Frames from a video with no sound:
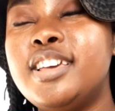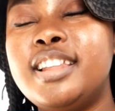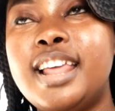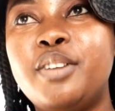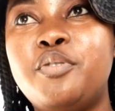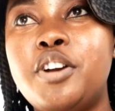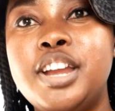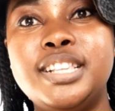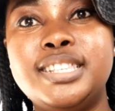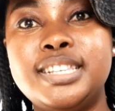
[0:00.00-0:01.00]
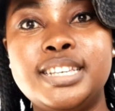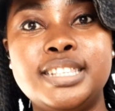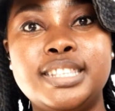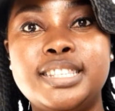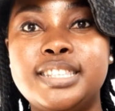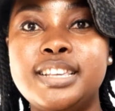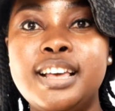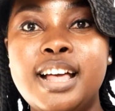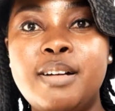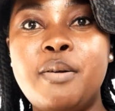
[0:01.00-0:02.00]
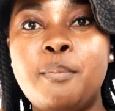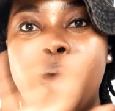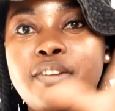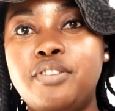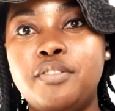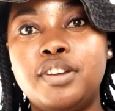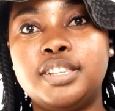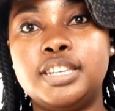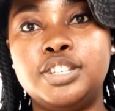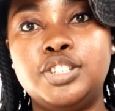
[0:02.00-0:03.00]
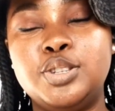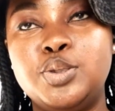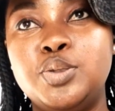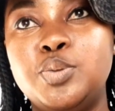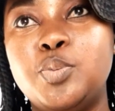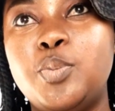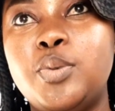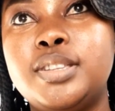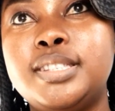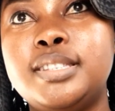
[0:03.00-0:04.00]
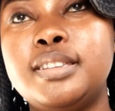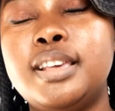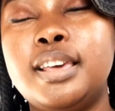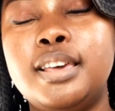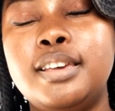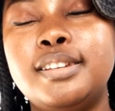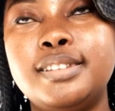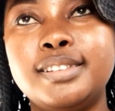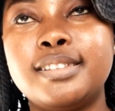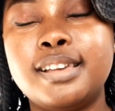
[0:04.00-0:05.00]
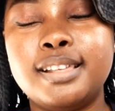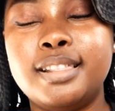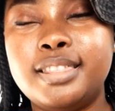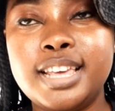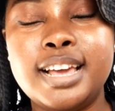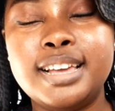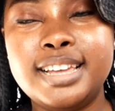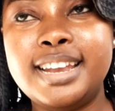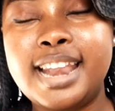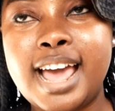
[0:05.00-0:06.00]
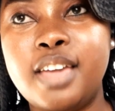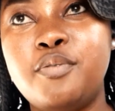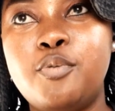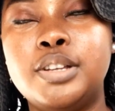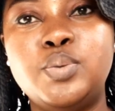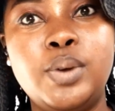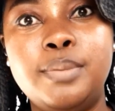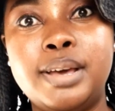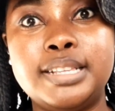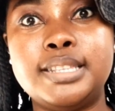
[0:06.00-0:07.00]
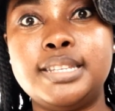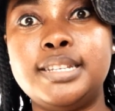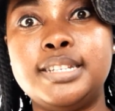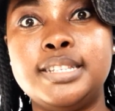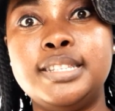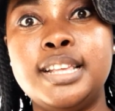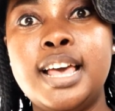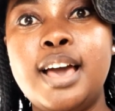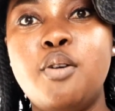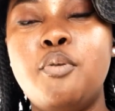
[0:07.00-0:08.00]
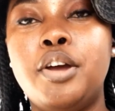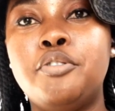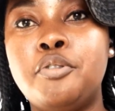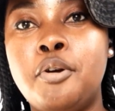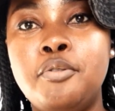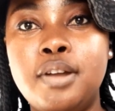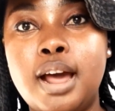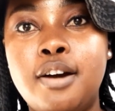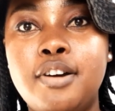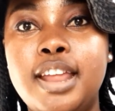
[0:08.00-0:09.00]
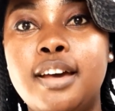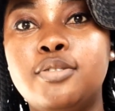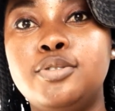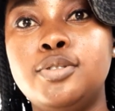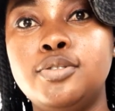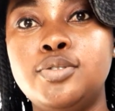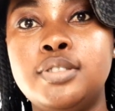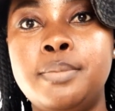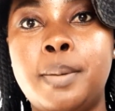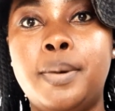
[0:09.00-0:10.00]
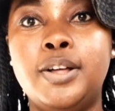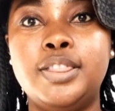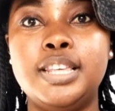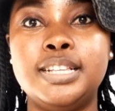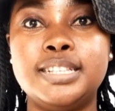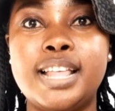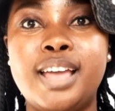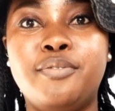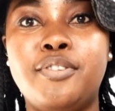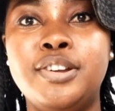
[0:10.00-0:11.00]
like for instance, my favorite session thing in life was when my sisters were grown now and I could talk to them about things like, for